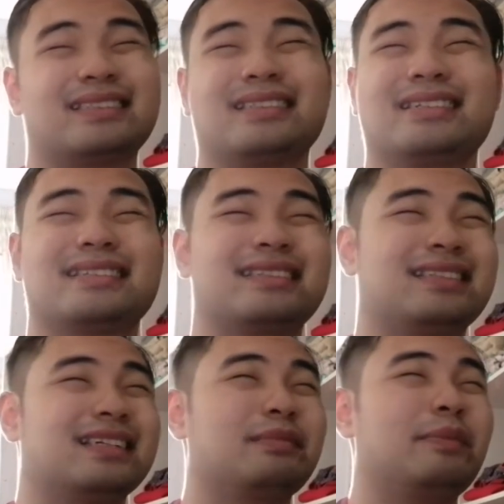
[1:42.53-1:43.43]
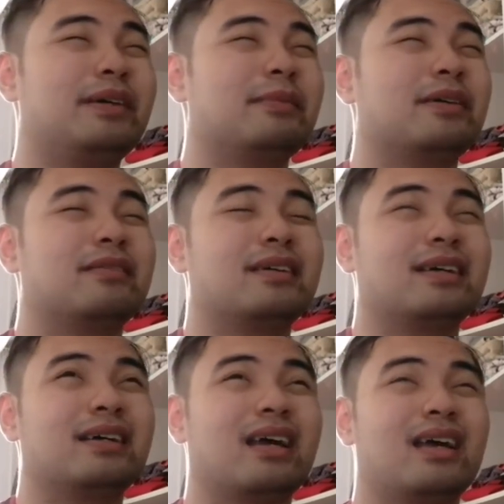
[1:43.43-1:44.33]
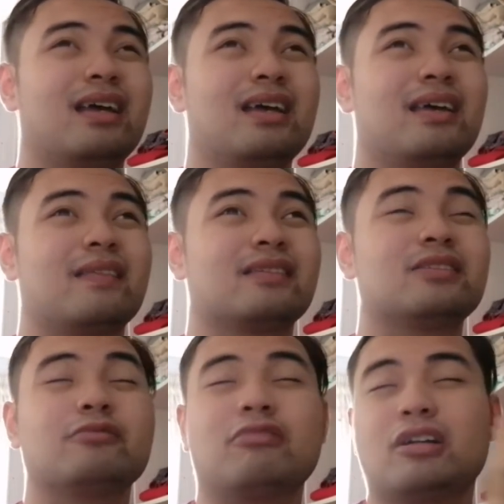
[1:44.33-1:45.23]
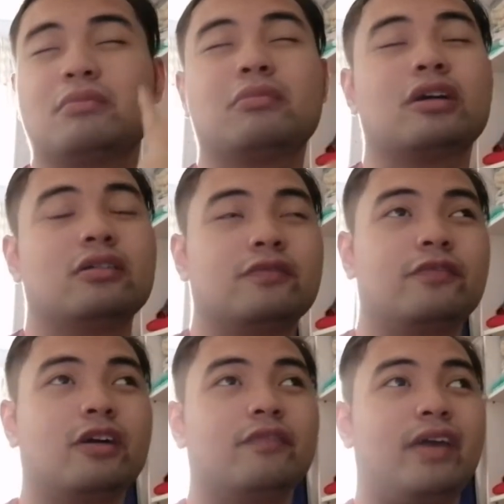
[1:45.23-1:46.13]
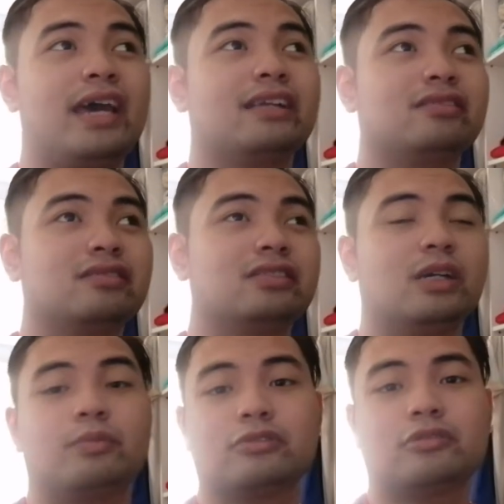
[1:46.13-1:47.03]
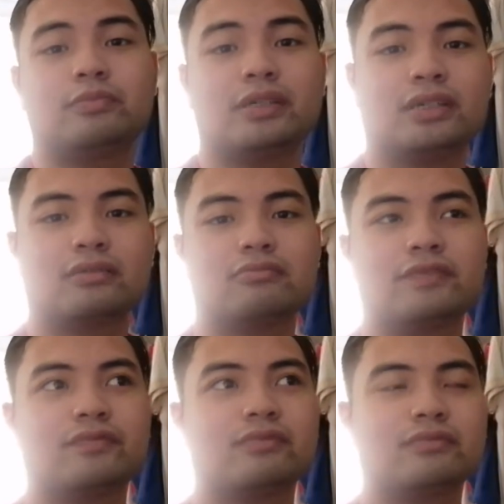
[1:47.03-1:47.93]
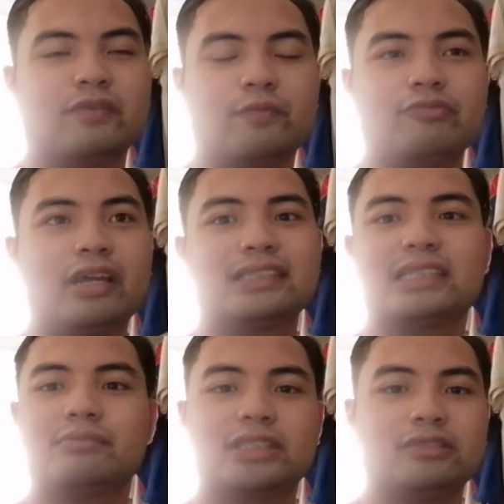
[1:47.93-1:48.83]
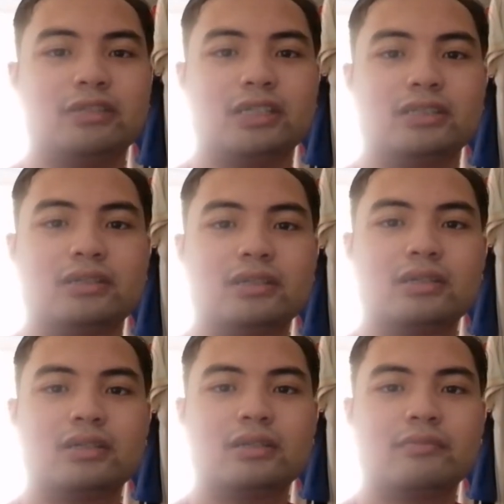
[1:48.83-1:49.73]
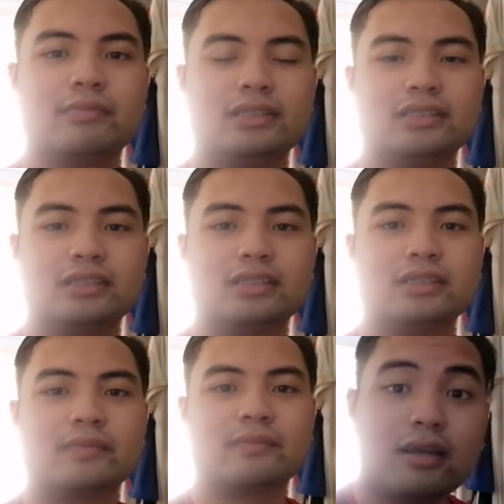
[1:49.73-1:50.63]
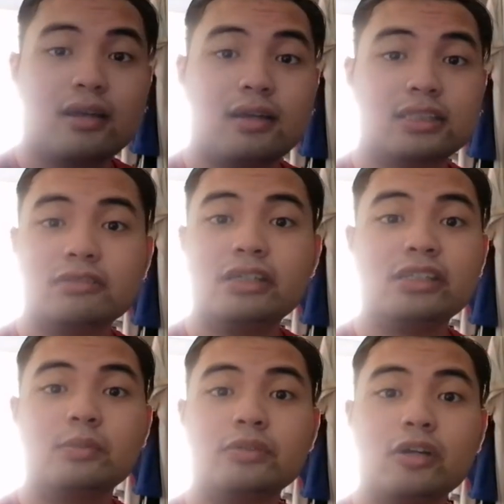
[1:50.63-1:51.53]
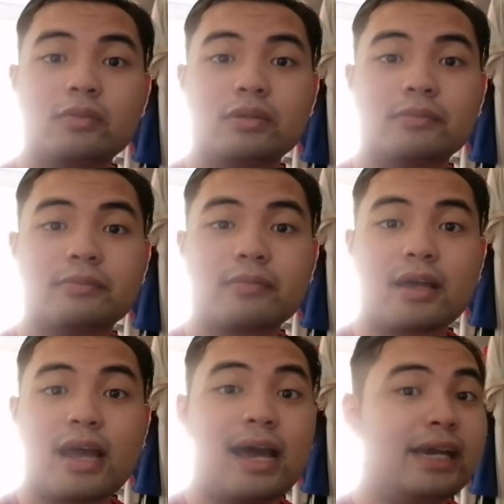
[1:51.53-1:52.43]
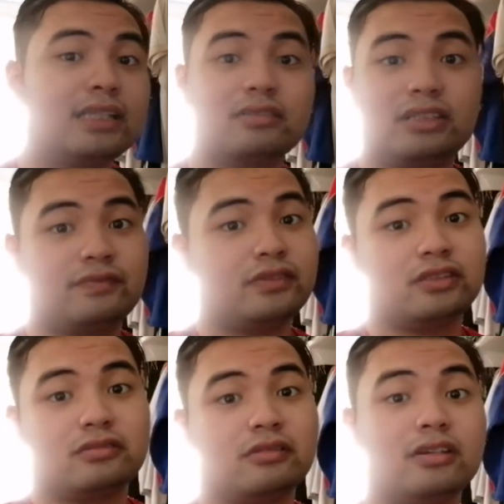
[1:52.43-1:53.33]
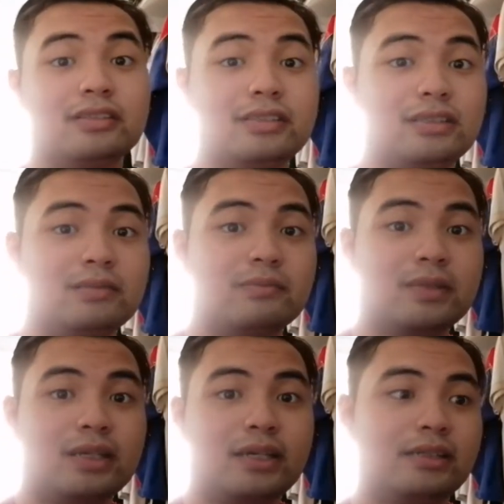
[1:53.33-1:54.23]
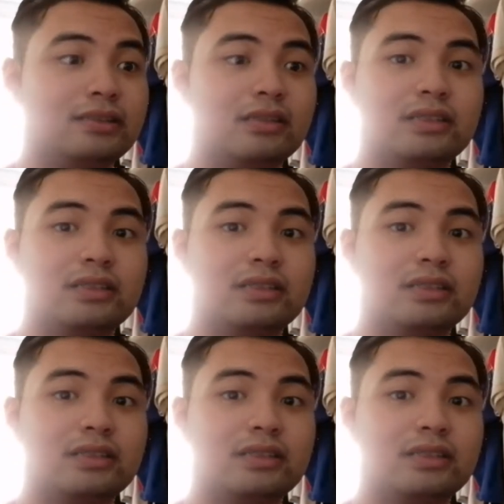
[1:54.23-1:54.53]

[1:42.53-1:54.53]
not six, maybe about 1 month of actual jump roping with breaks in between, basically. So I jump rope. I don't even know, honestly. I just